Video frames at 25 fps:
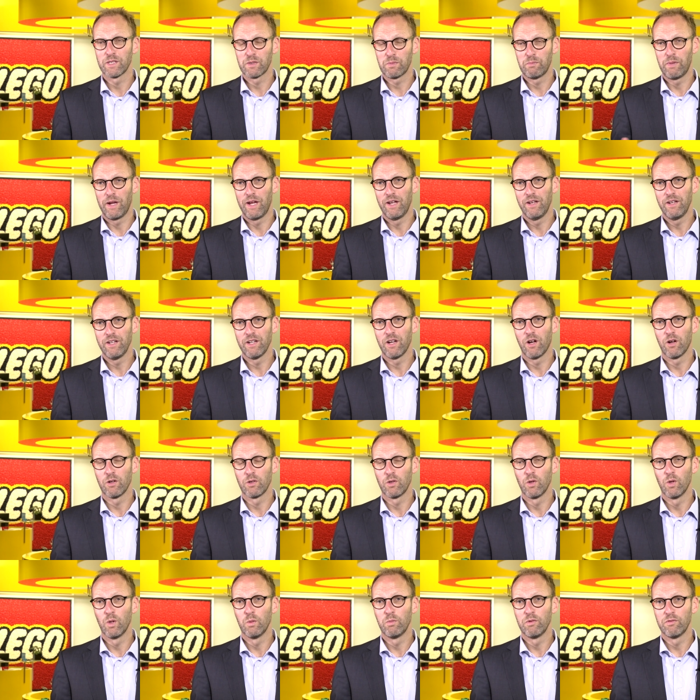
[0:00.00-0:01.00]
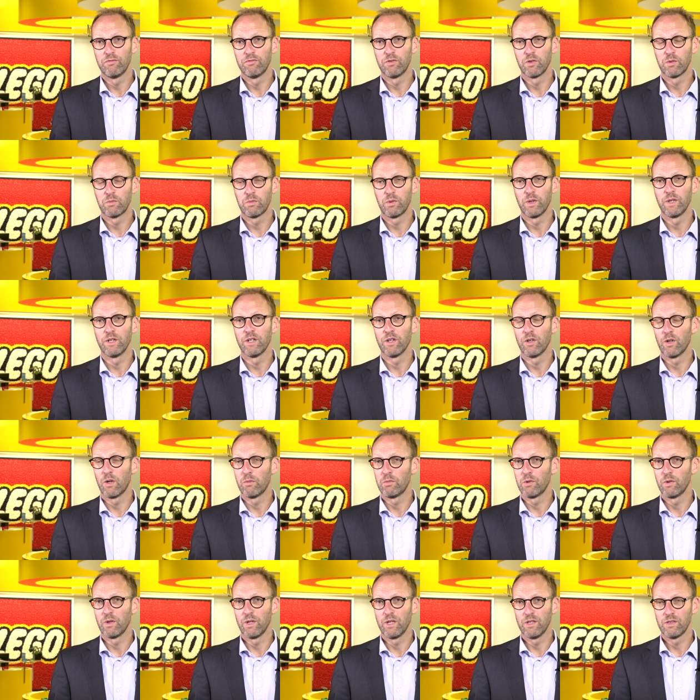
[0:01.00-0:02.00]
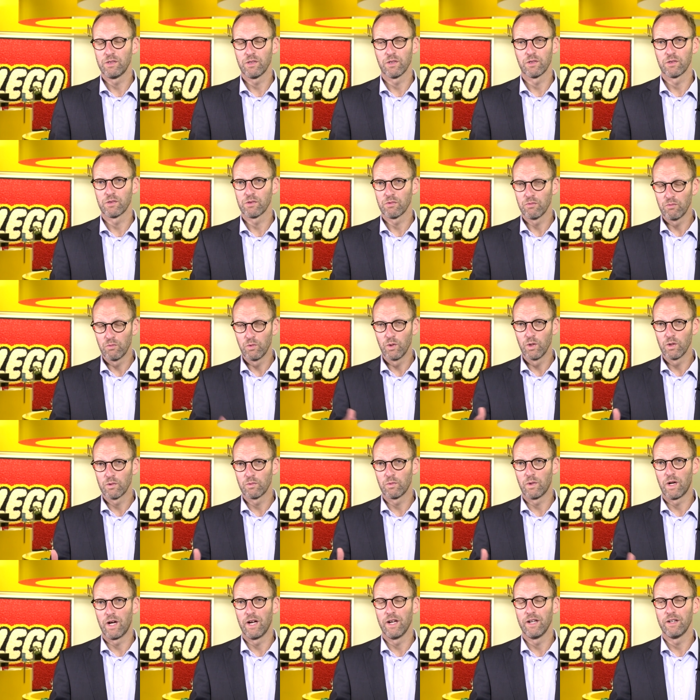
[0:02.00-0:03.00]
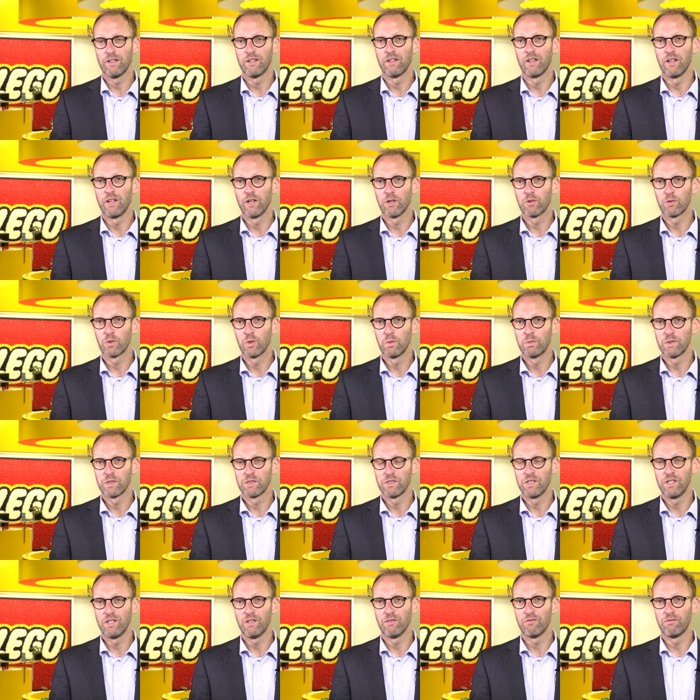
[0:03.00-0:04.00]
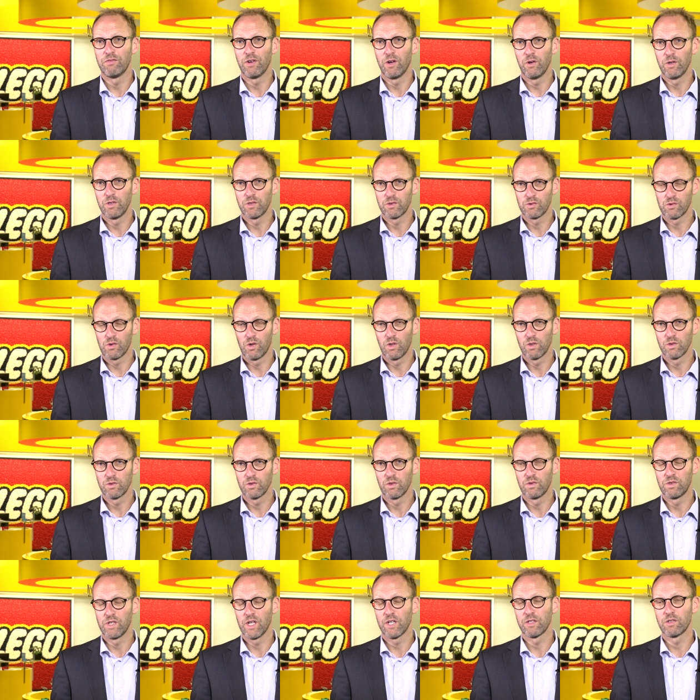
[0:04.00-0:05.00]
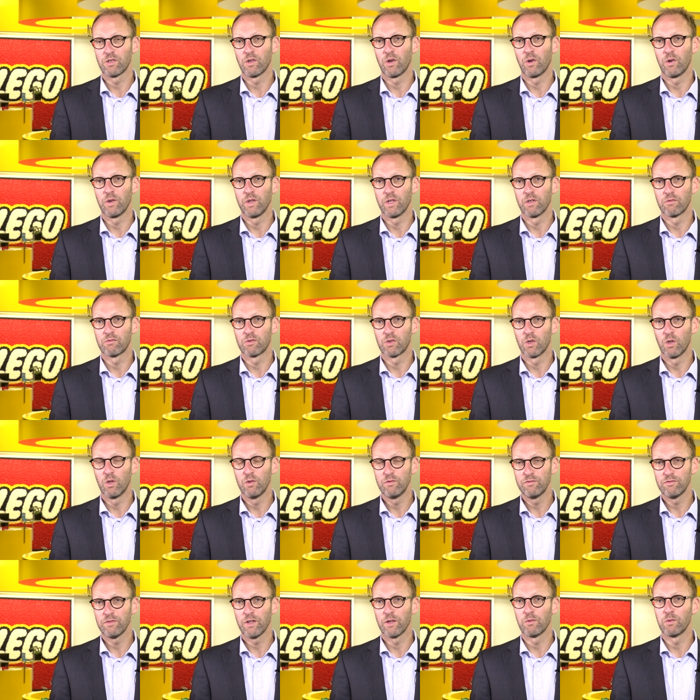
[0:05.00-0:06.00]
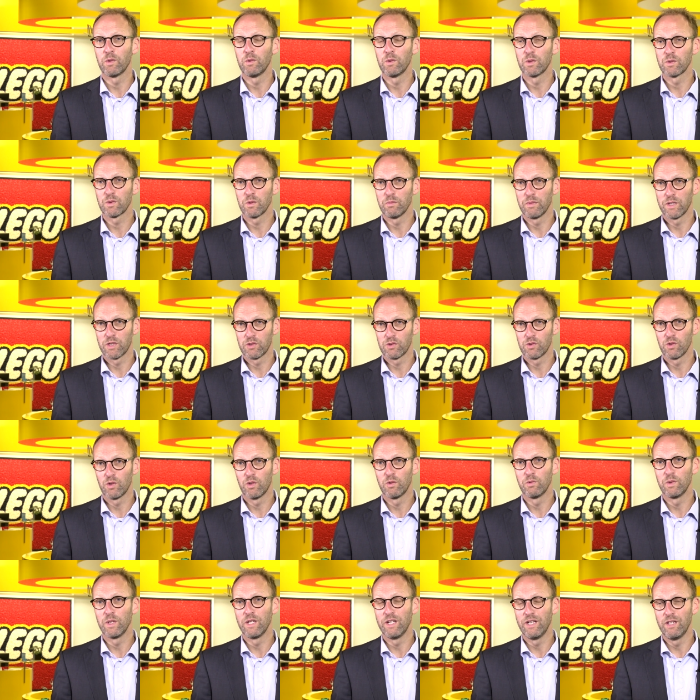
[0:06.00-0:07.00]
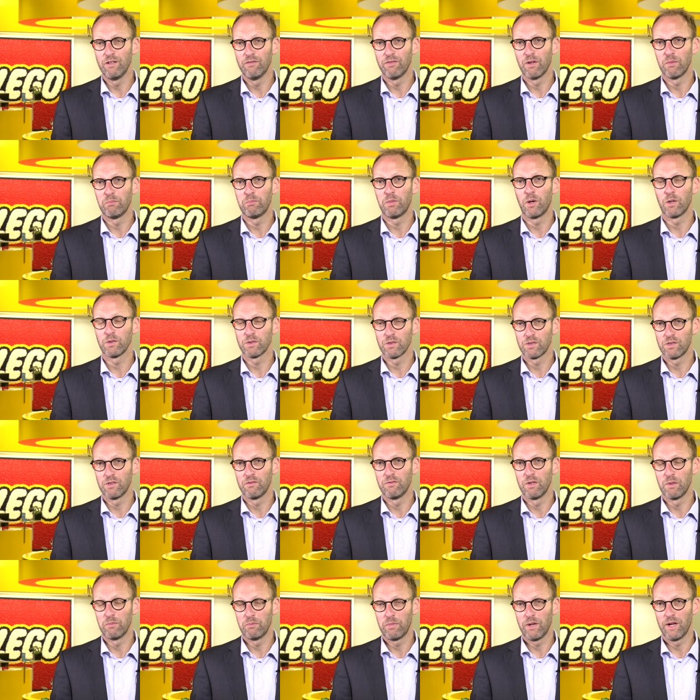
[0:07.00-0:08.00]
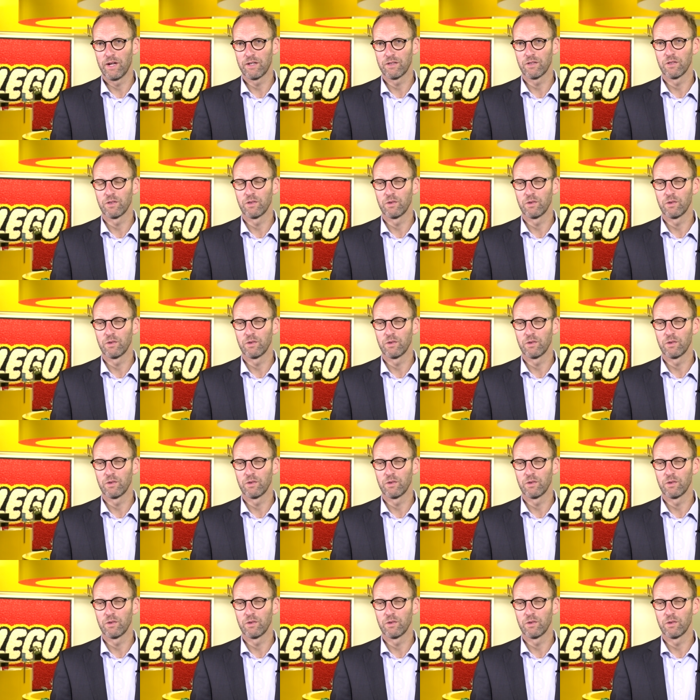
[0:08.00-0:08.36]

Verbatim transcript: expanding our global footprint and operations worldwide. The LEGO Group has seen a very strong trajectory of growth, and we want to make sure we leave a positive impact